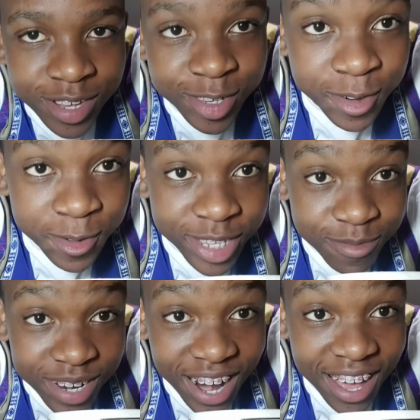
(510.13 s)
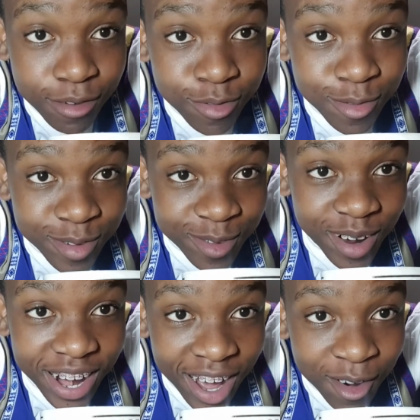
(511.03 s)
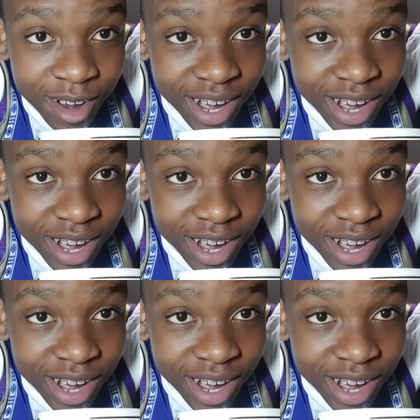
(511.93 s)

So it's been like probably one hour.